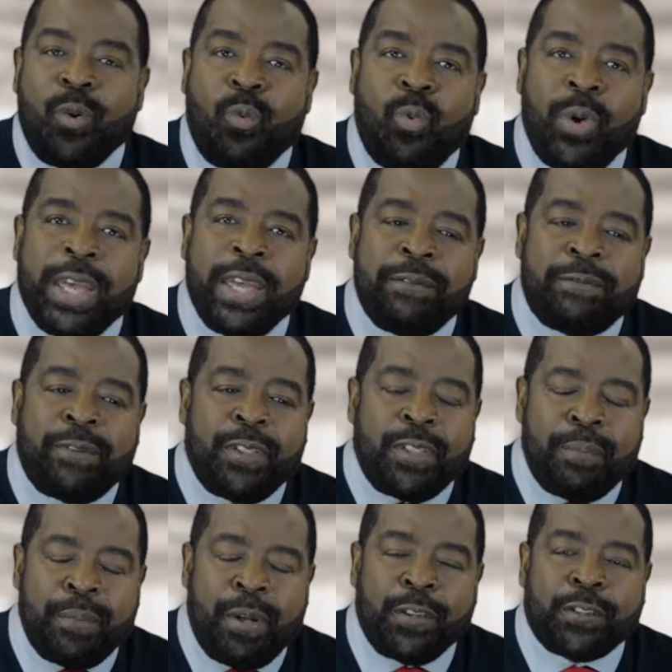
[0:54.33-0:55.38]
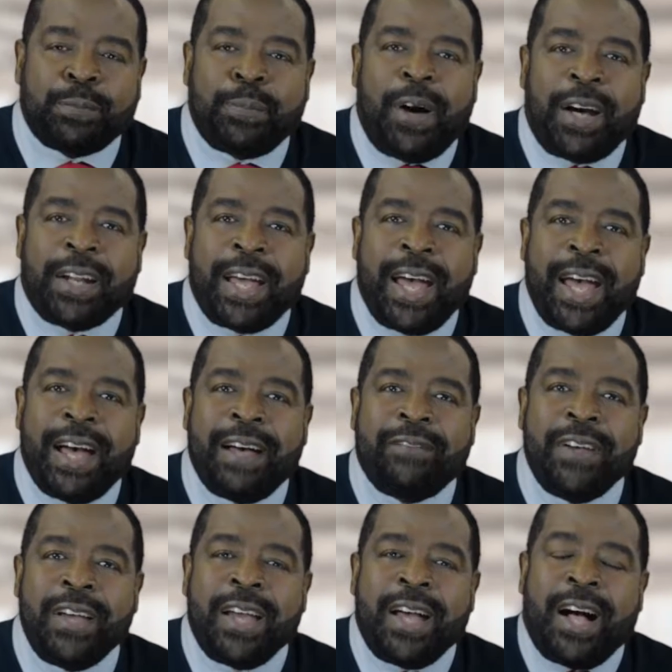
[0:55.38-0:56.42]
we, for the most part, have
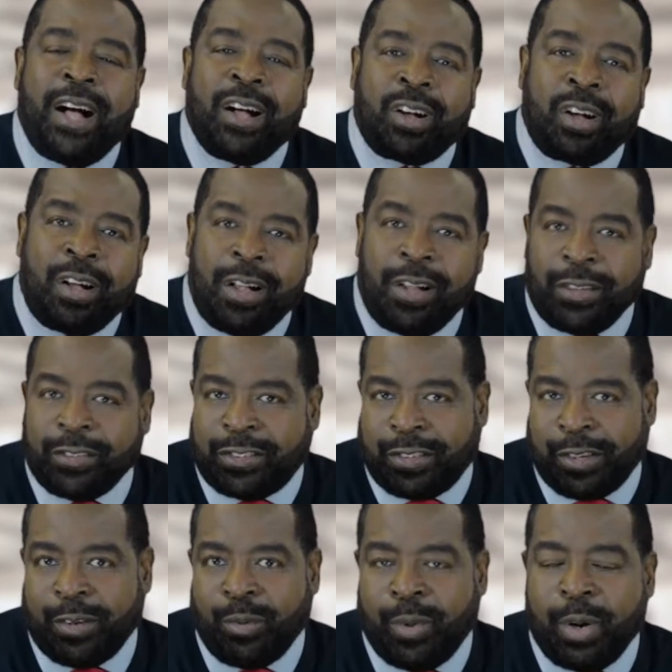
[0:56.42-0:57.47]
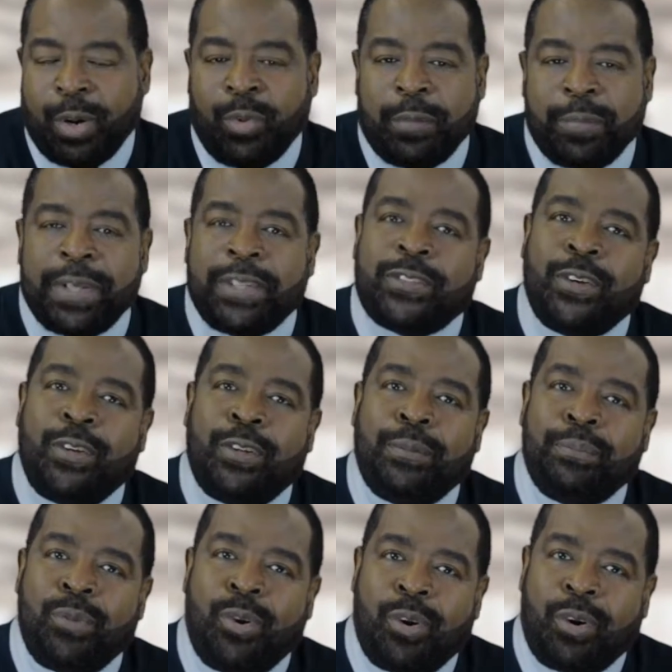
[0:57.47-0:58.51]
a culture where we've been told
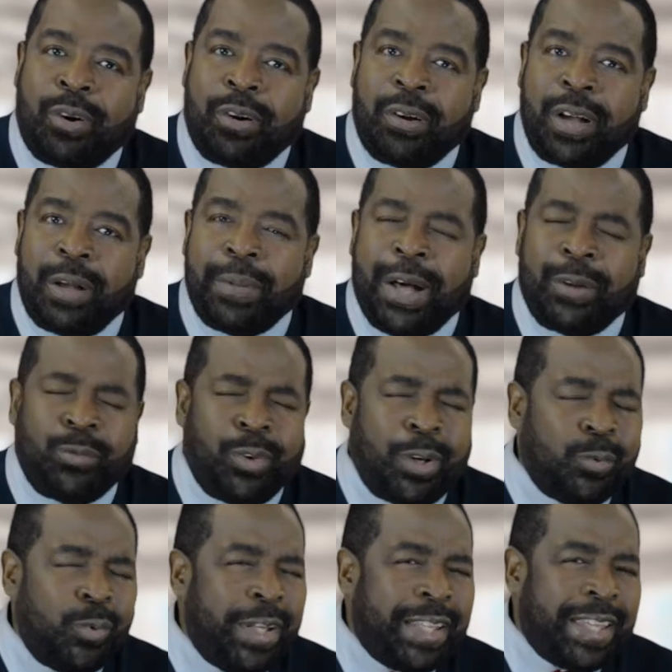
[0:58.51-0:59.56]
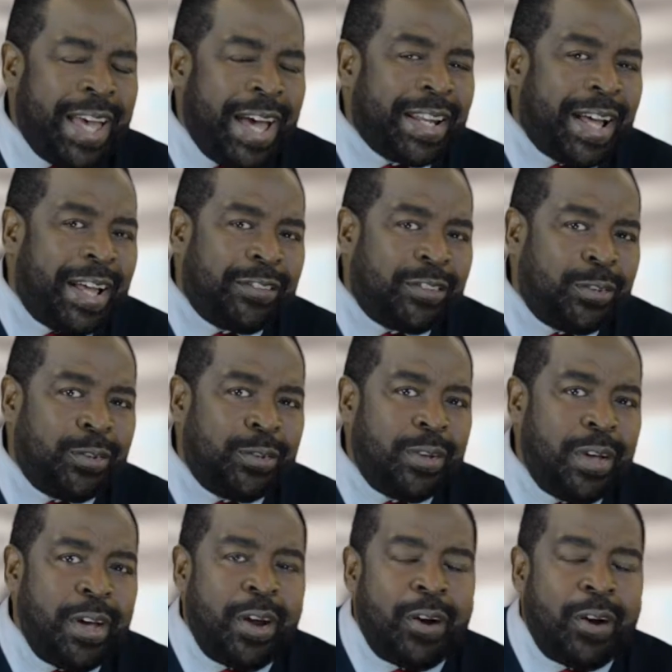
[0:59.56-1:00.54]
more about what we cannot do